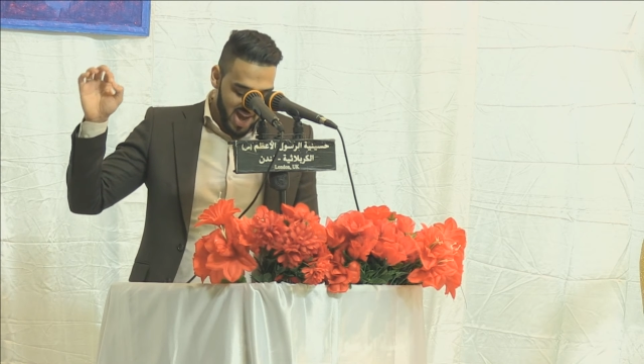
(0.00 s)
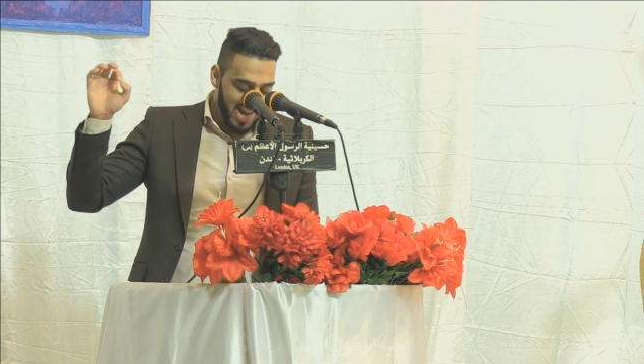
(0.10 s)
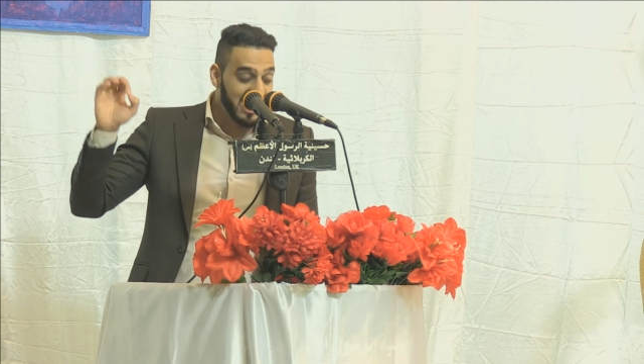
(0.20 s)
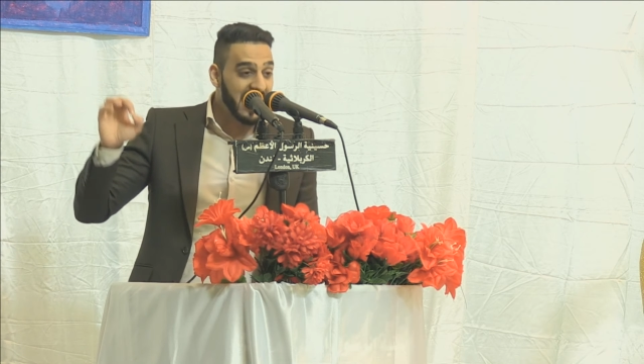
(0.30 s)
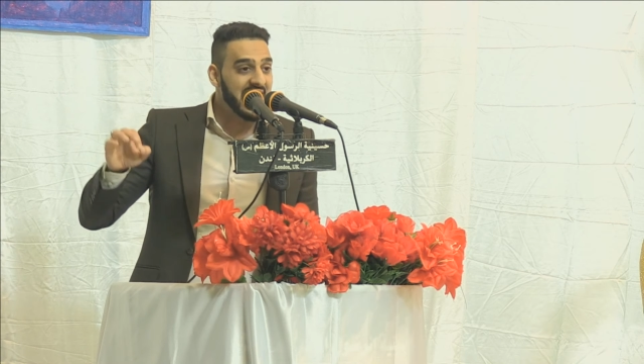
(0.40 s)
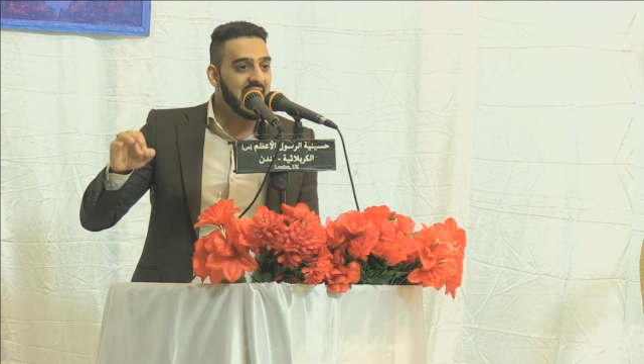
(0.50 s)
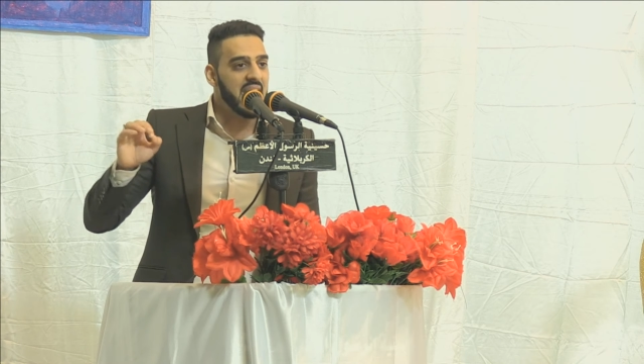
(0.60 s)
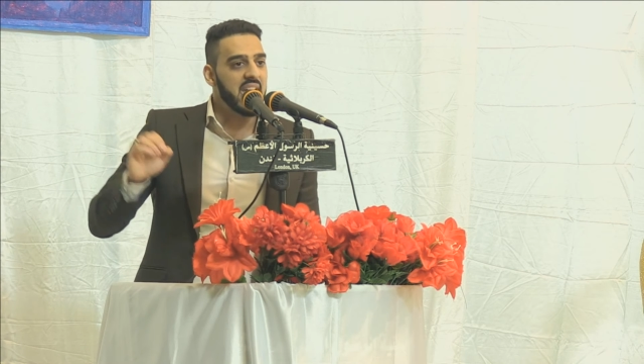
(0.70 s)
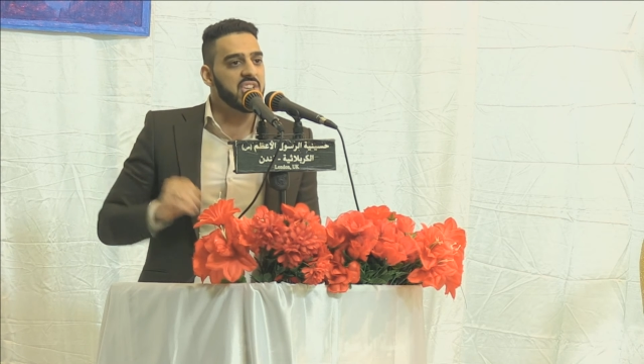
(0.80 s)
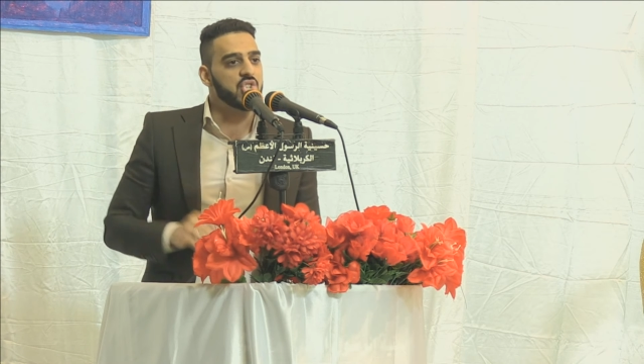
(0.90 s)
I lay
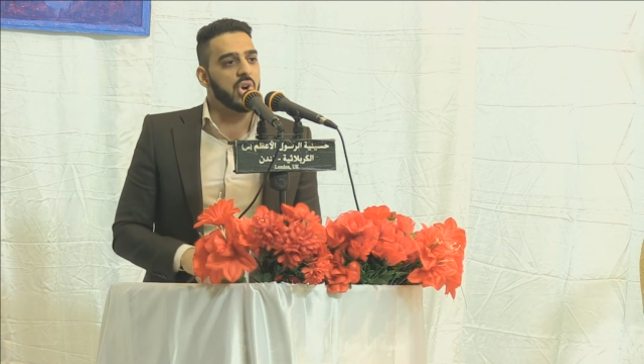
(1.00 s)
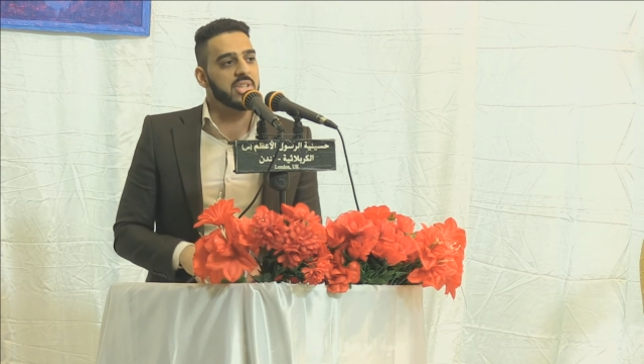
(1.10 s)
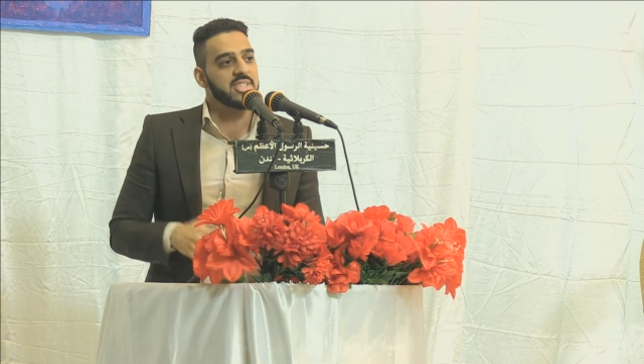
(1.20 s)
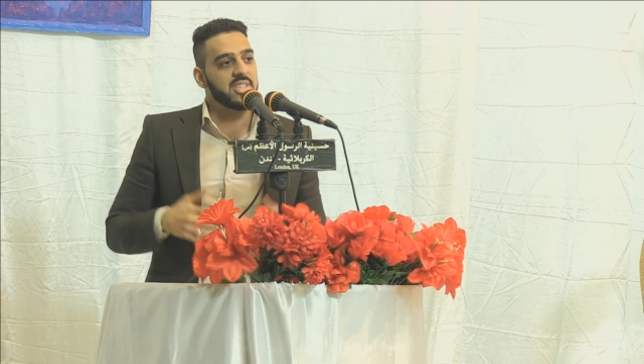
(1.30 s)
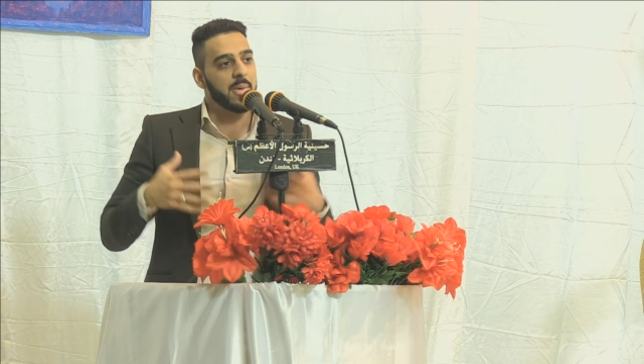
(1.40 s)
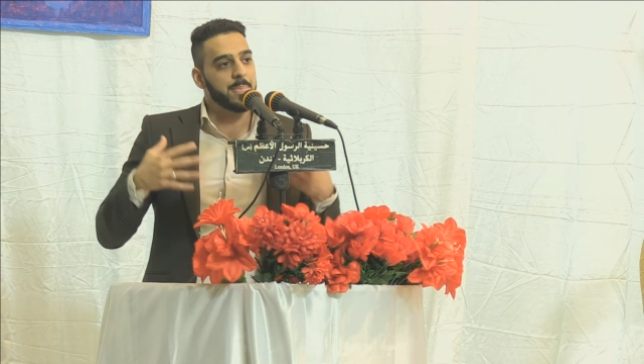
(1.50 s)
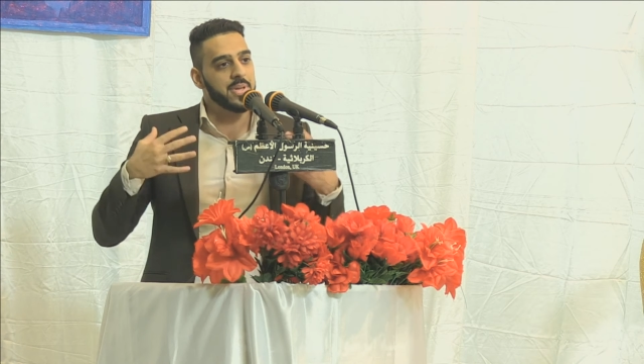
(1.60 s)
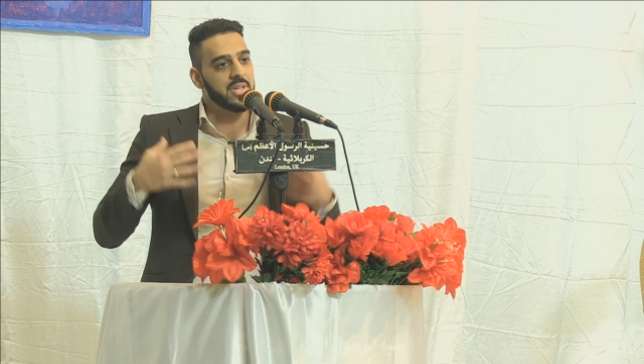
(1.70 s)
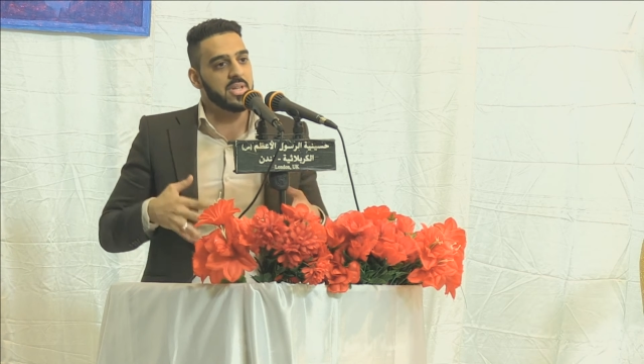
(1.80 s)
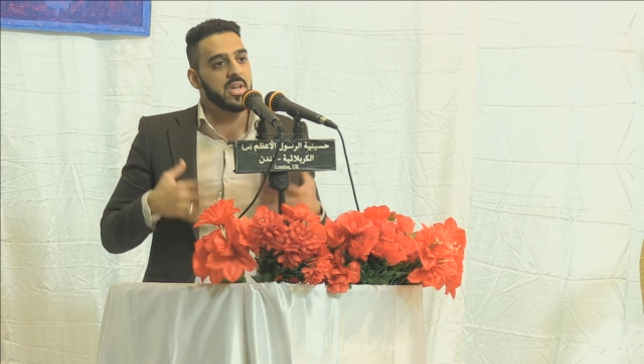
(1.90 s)
here dressed up
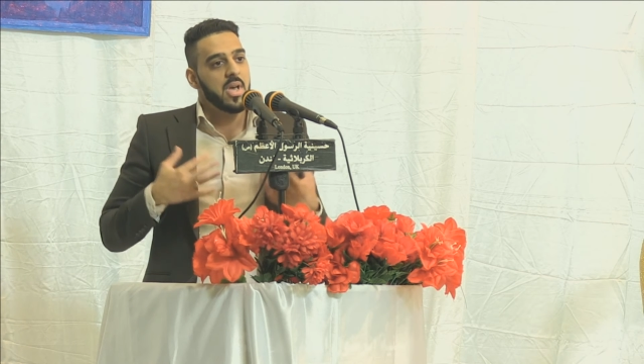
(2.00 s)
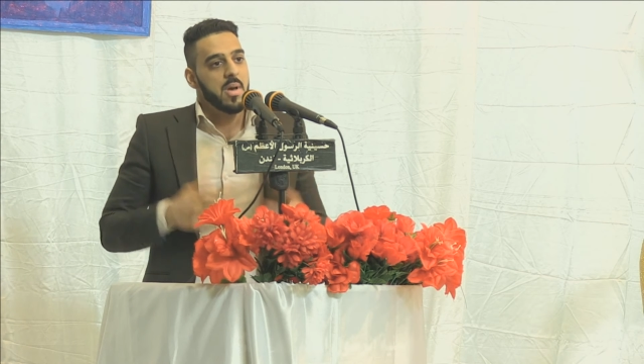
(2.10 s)
in